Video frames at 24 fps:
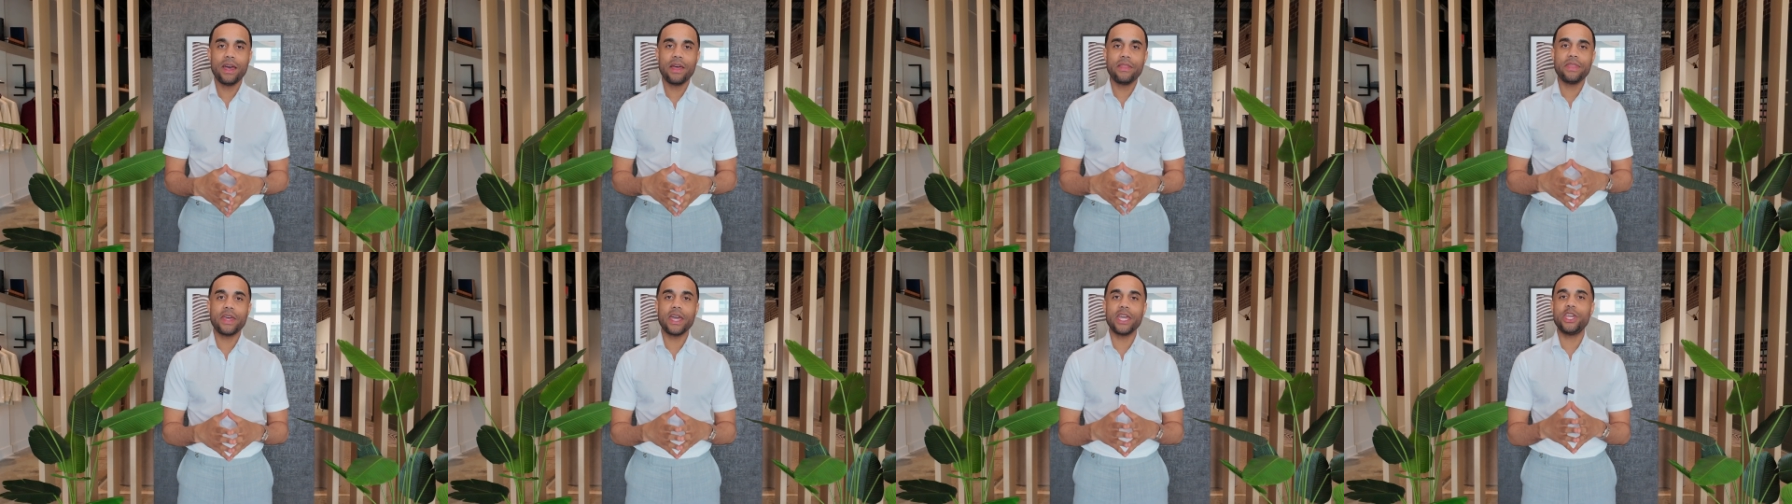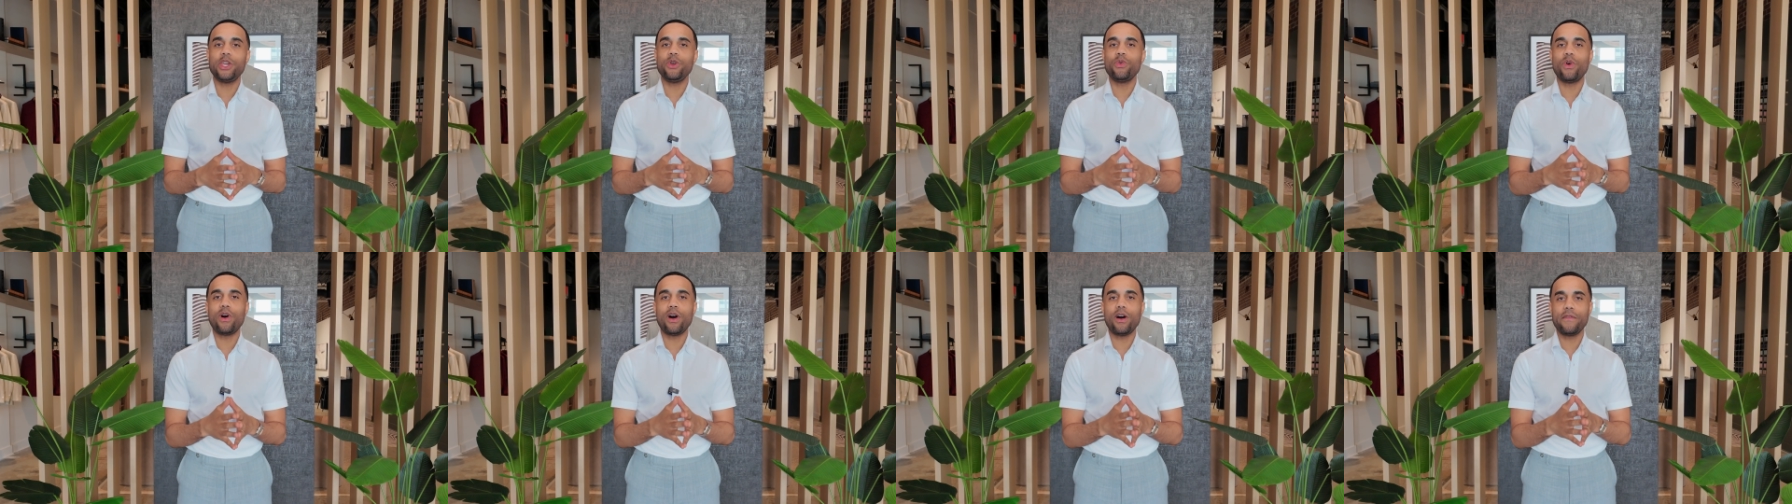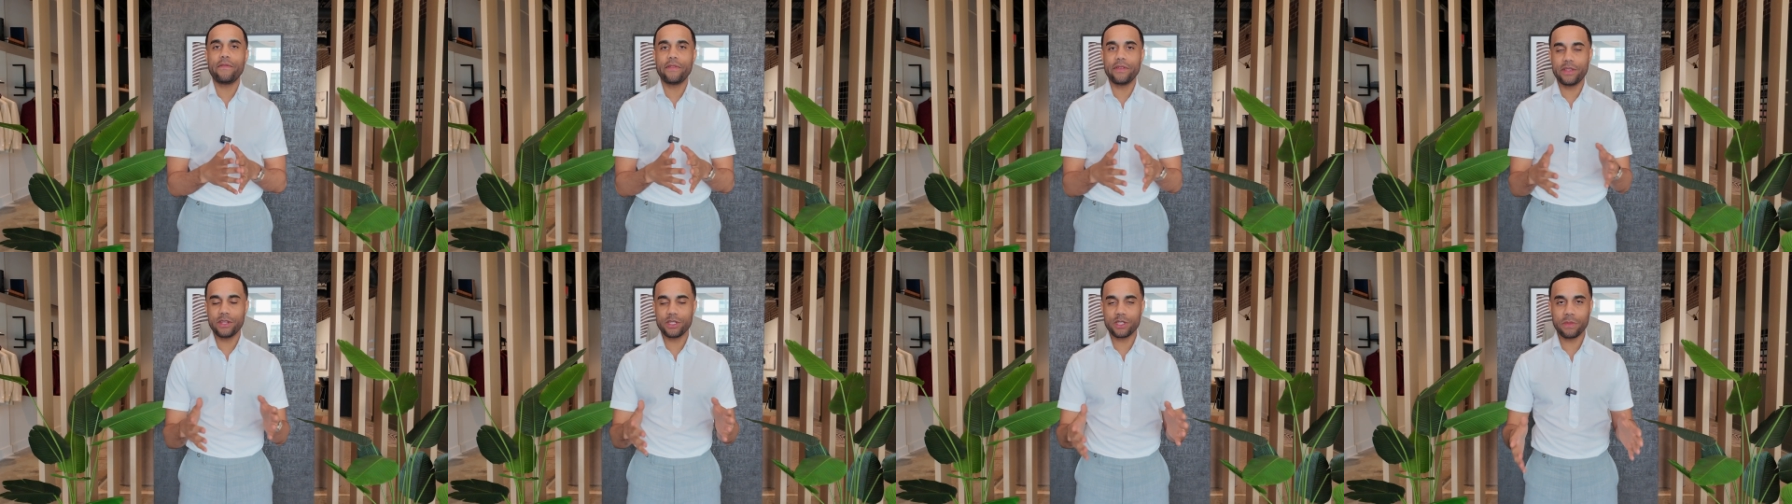Thank you all
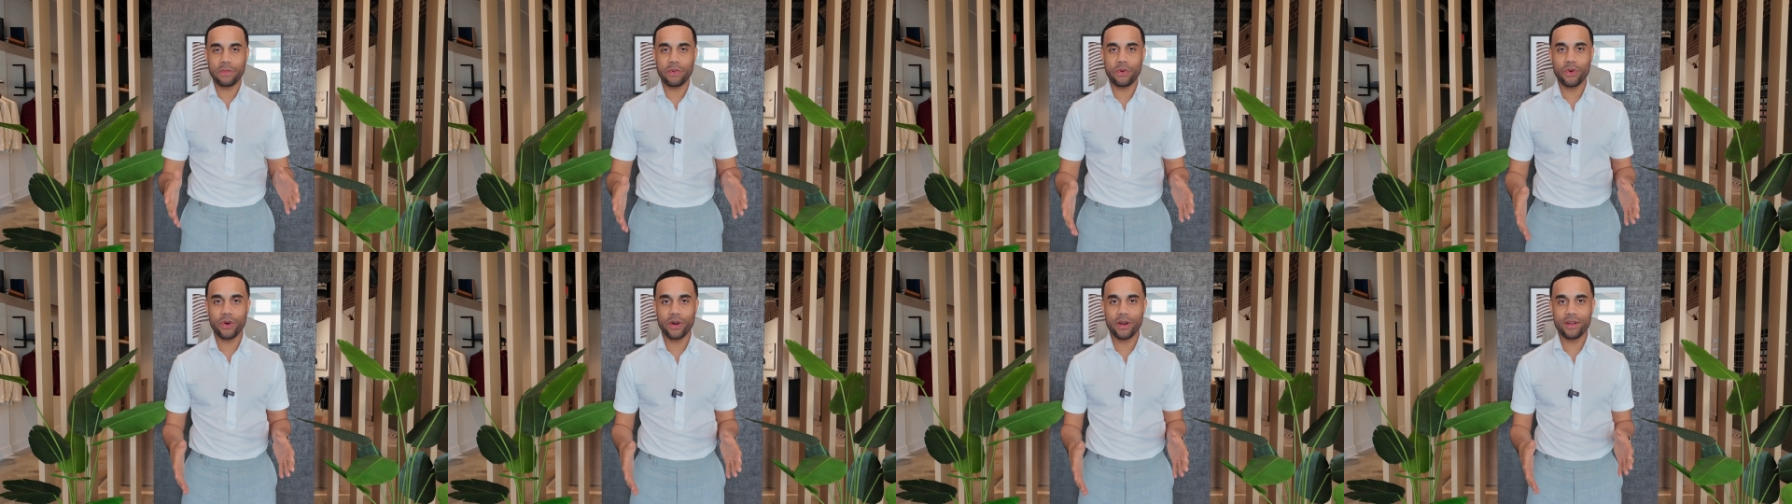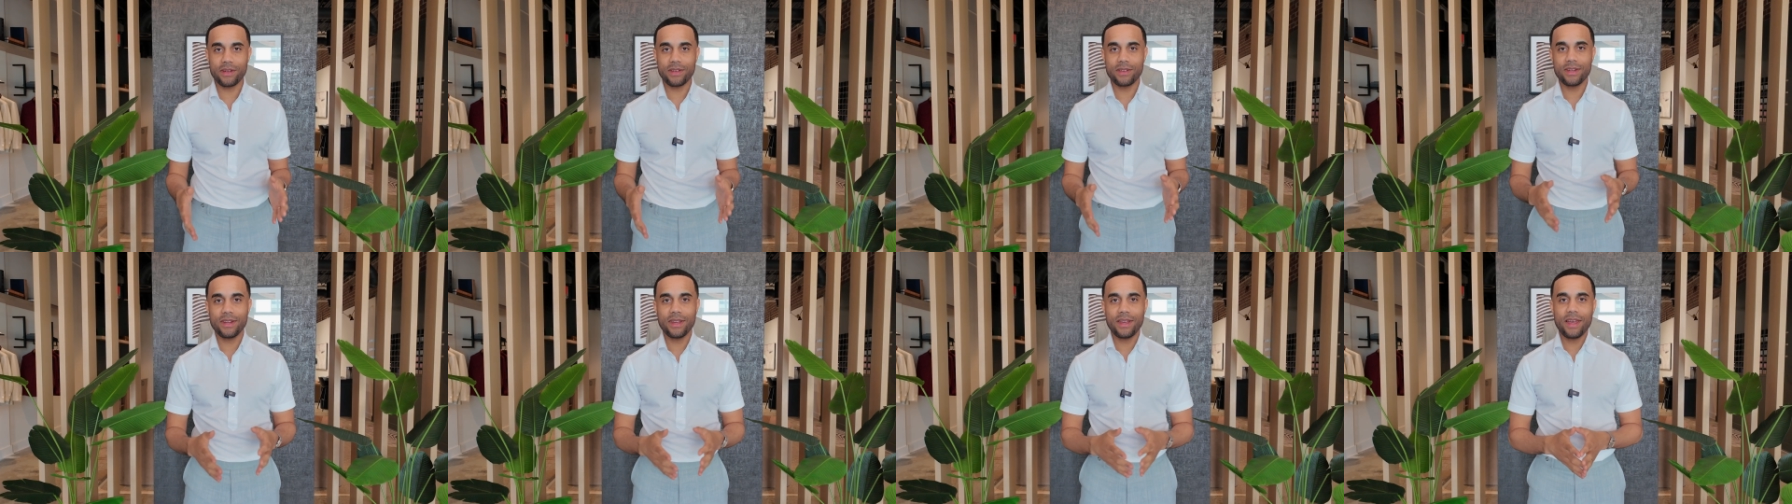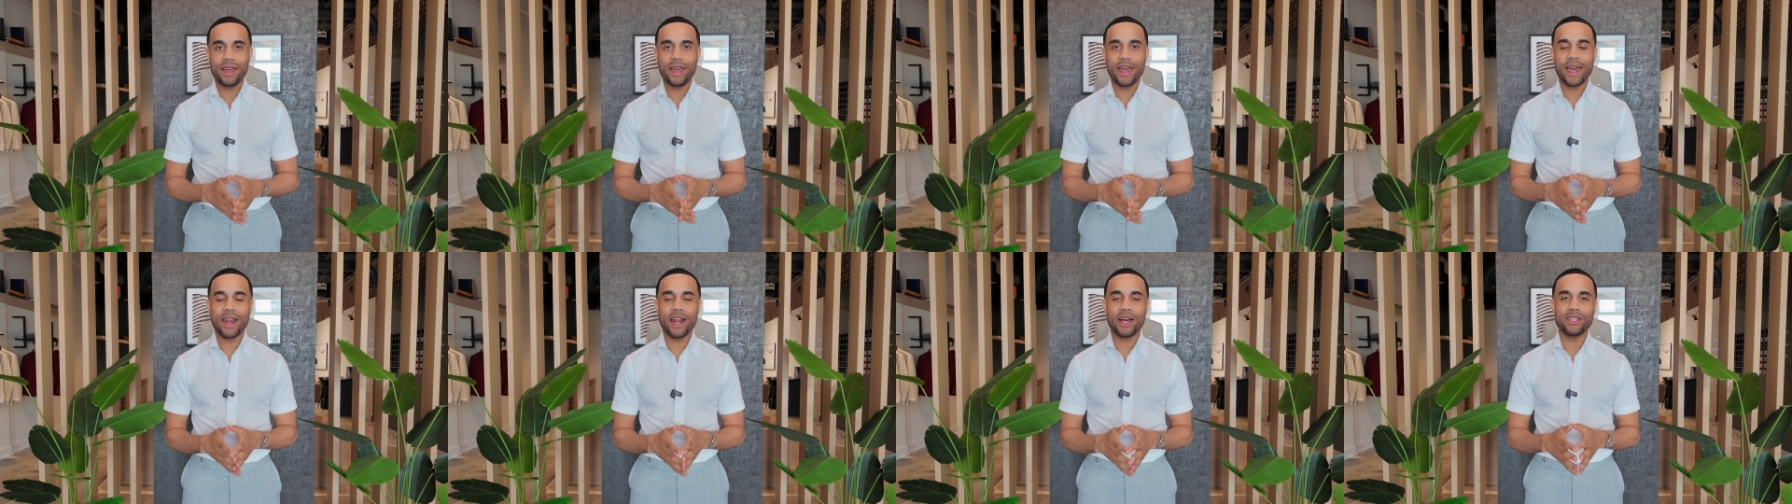for the support,
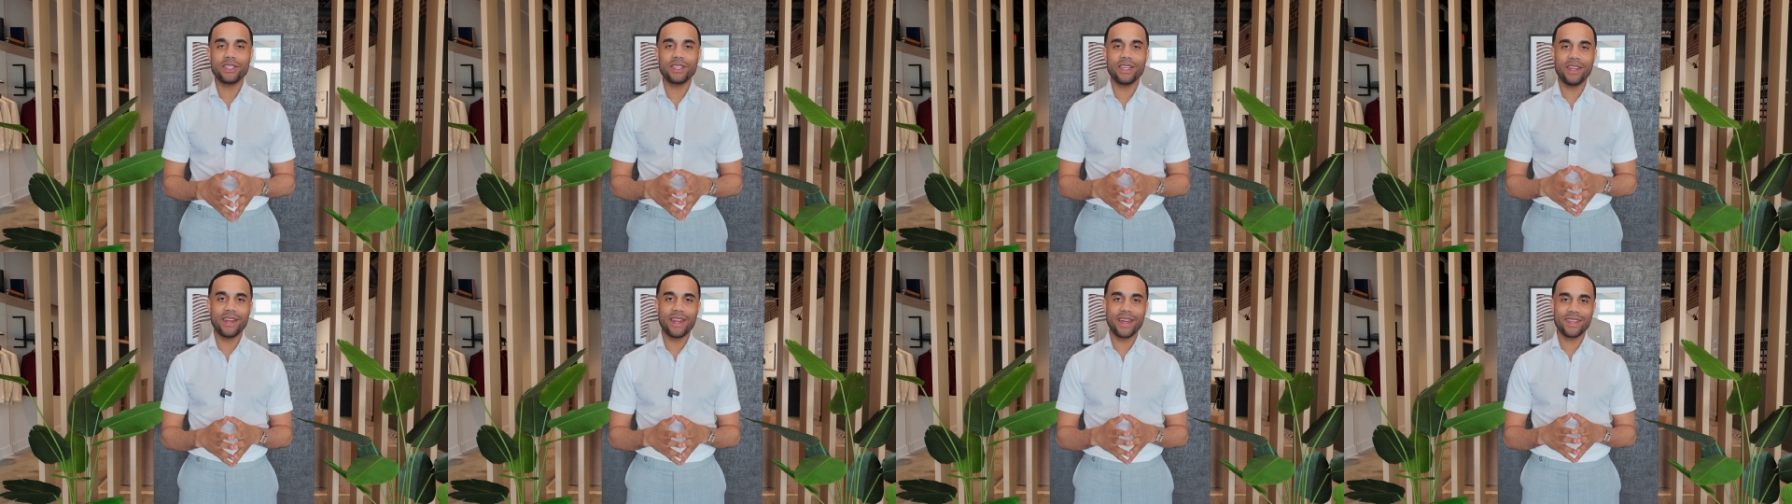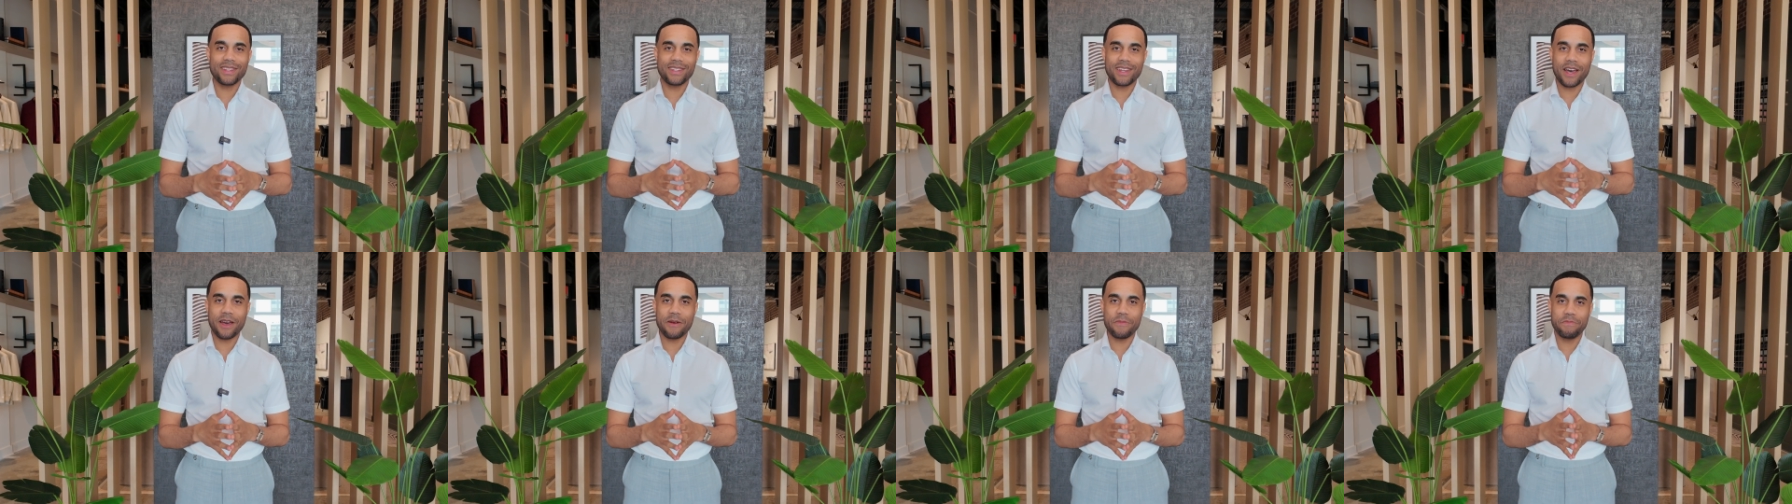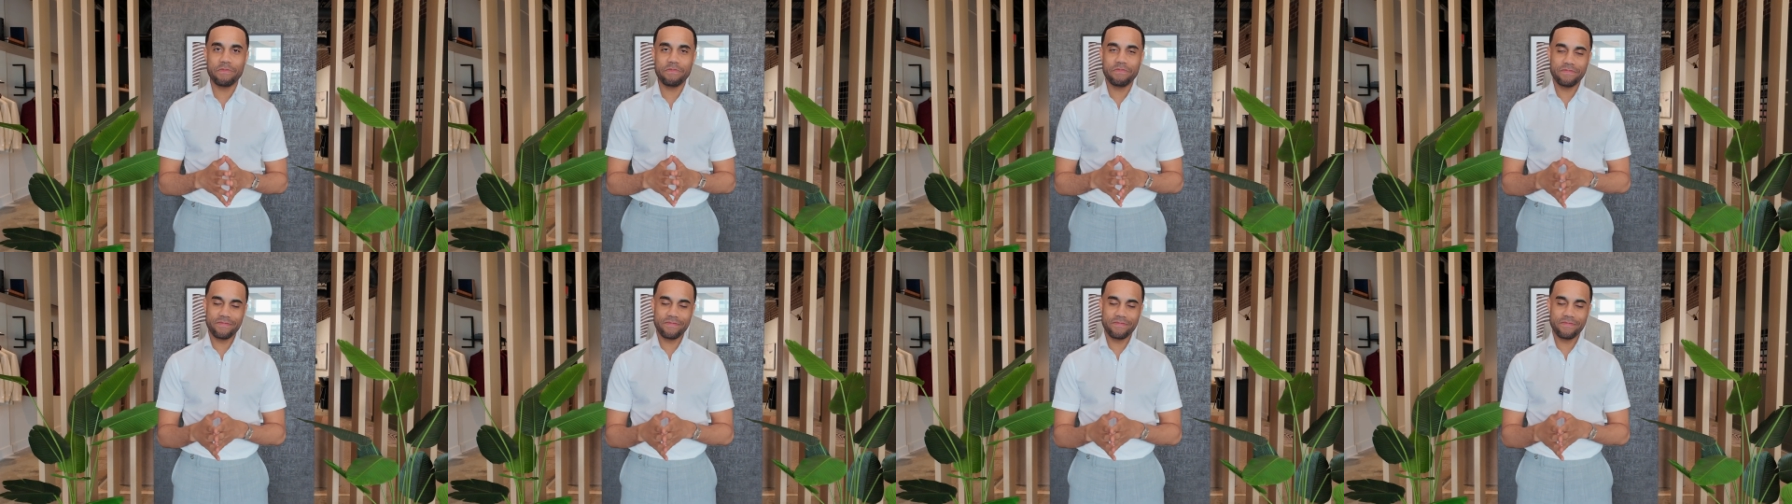and I'll see you next time.